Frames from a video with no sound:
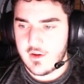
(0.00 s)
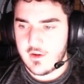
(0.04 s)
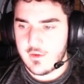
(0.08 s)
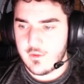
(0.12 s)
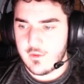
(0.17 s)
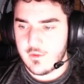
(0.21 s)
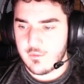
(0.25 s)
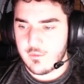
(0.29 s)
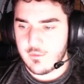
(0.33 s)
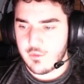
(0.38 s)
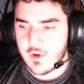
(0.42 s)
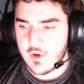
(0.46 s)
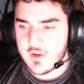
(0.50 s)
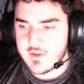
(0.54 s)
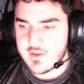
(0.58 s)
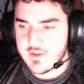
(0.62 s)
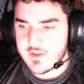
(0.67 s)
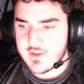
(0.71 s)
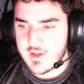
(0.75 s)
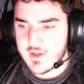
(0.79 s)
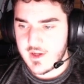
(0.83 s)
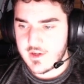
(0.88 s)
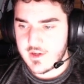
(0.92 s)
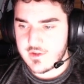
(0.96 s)
when price
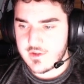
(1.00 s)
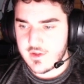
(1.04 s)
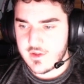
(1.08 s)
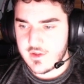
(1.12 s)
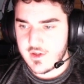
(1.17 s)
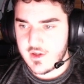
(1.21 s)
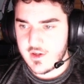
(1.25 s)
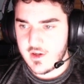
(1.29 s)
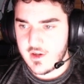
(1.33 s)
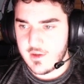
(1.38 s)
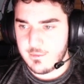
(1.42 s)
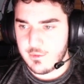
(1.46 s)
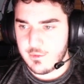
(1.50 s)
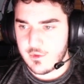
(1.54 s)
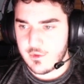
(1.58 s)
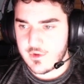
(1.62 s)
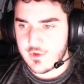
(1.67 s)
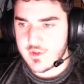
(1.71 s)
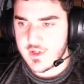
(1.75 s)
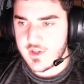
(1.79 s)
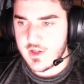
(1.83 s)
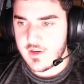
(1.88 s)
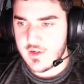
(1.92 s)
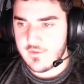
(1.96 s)
is actually up, or
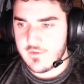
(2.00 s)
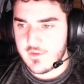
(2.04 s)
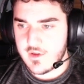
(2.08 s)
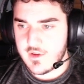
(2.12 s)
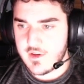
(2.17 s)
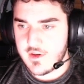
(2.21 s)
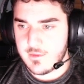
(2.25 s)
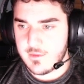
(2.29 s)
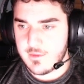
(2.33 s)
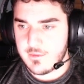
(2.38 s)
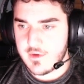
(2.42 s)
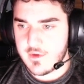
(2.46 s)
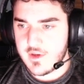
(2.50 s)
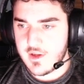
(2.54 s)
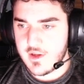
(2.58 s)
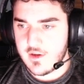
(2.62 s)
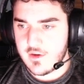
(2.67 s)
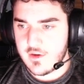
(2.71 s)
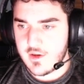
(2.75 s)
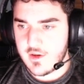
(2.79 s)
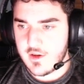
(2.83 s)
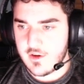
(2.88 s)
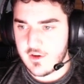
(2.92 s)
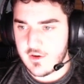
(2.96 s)
say if it dipped
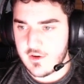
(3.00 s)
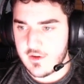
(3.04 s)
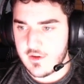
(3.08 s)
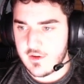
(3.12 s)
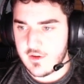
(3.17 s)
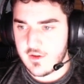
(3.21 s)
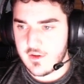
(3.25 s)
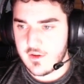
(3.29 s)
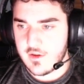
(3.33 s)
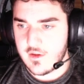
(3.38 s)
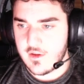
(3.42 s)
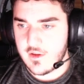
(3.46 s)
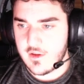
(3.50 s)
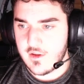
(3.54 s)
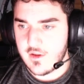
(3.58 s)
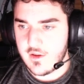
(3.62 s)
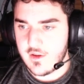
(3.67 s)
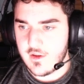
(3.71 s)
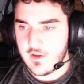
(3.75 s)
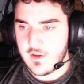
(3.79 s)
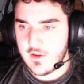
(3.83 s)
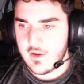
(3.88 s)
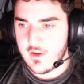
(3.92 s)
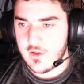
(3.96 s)
down here to,
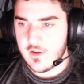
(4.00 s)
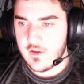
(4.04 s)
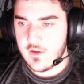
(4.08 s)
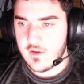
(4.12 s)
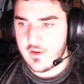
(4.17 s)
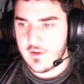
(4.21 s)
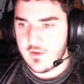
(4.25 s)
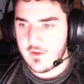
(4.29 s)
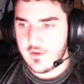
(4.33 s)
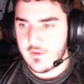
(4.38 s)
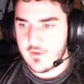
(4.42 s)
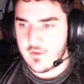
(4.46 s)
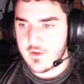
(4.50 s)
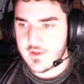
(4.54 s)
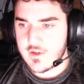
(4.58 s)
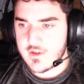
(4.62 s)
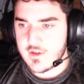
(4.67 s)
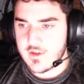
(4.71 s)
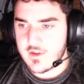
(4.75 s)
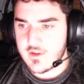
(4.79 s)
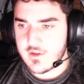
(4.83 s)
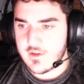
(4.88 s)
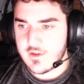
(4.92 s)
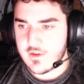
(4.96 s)
what is
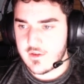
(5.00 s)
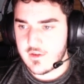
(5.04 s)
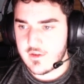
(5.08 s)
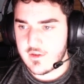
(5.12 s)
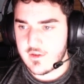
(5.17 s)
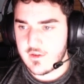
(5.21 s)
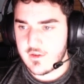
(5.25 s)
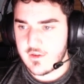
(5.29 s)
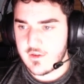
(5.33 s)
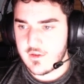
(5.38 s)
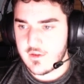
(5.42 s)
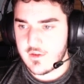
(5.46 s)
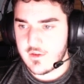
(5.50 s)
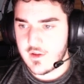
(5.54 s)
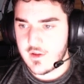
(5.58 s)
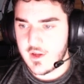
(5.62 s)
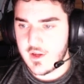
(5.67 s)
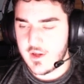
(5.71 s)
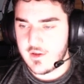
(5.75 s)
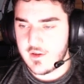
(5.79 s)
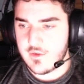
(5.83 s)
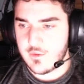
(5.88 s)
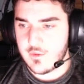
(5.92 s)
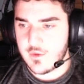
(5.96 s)
this,
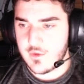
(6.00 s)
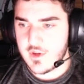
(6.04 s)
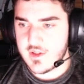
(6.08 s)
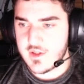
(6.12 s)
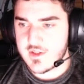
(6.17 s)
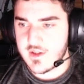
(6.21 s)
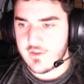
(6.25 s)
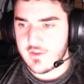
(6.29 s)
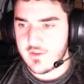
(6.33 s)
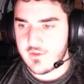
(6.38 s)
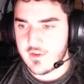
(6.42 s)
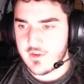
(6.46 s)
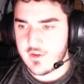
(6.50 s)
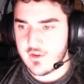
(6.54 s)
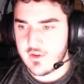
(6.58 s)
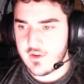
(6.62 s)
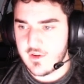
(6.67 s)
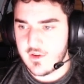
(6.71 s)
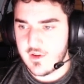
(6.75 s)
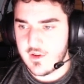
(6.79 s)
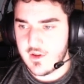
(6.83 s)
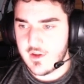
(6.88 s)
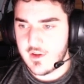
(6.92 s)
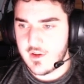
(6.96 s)
$8.27.
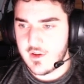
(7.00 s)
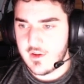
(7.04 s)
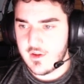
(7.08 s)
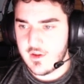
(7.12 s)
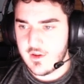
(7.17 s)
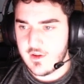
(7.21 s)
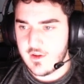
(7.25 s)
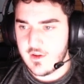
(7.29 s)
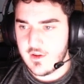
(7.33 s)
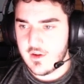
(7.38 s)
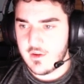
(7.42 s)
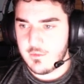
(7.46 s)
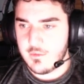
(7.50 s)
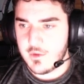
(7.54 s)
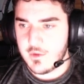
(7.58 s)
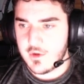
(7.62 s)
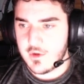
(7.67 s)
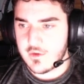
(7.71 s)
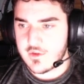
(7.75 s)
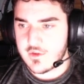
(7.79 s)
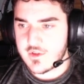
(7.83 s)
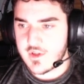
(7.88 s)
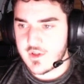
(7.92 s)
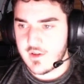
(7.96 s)

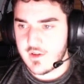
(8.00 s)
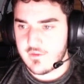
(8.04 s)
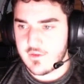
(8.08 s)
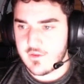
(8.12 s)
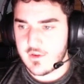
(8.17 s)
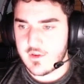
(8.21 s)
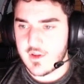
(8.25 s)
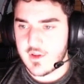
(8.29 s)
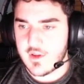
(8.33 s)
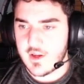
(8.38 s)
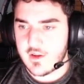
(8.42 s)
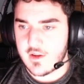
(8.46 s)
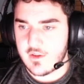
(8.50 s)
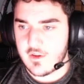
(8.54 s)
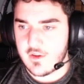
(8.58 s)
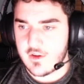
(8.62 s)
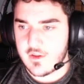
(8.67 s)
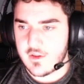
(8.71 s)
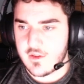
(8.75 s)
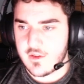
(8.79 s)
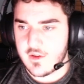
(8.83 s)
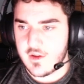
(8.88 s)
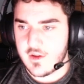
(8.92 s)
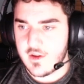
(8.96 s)
You'll just have to take a look
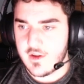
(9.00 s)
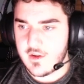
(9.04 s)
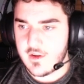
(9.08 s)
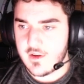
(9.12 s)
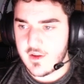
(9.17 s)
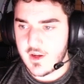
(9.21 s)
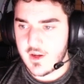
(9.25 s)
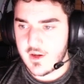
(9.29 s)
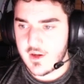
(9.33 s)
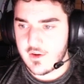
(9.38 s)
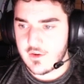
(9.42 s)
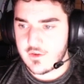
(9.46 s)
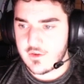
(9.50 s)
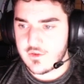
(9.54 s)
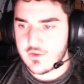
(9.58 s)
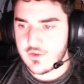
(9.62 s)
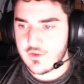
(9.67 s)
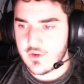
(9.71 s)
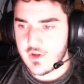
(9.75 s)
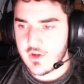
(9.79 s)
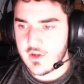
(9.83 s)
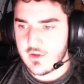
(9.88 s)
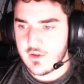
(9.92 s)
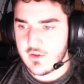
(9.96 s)
at the entire
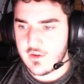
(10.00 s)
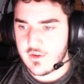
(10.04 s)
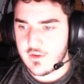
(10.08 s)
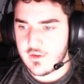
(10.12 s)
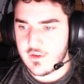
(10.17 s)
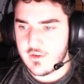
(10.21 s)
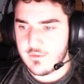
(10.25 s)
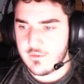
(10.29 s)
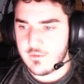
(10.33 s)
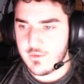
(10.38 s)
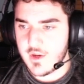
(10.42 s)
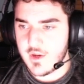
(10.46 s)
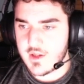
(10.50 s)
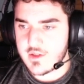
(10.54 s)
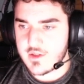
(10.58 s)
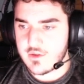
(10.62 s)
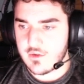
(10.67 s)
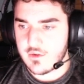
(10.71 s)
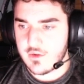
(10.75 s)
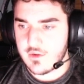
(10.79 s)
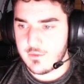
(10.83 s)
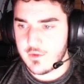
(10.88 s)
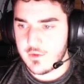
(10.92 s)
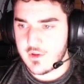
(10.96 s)
trend, past
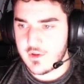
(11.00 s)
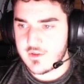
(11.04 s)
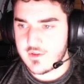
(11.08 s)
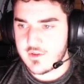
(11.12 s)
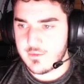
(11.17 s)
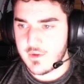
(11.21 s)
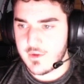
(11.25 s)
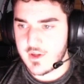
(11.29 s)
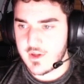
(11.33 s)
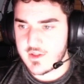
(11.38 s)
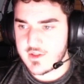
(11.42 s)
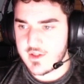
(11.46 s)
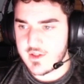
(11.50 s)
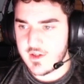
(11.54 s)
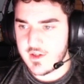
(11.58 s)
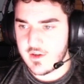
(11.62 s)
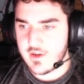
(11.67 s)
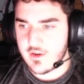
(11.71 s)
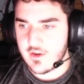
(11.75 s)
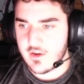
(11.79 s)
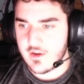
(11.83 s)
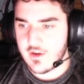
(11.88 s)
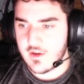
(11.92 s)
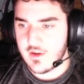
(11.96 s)
3 months, past
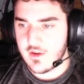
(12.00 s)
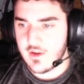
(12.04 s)
year.